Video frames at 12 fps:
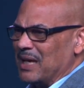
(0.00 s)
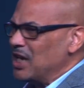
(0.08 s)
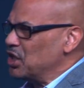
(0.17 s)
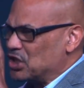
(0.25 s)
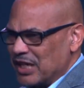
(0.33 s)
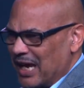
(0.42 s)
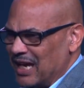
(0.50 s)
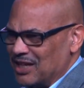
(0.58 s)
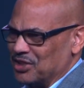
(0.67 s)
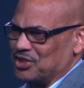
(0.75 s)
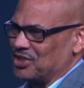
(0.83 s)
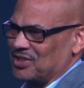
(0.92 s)
He
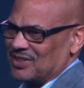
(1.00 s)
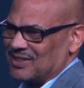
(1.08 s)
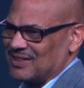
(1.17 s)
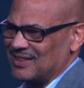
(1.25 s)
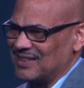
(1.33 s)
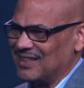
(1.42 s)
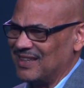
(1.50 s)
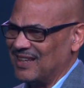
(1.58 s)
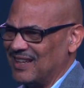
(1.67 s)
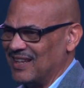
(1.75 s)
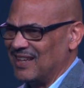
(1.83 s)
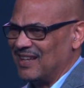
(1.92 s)
changed.
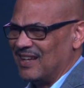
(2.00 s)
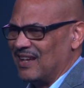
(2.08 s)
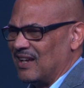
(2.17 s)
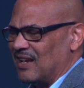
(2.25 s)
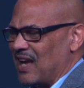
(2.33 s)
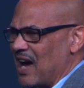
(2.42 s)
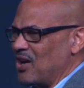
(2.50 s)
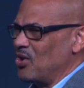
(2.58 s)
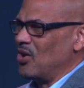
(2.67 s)
Now, I don't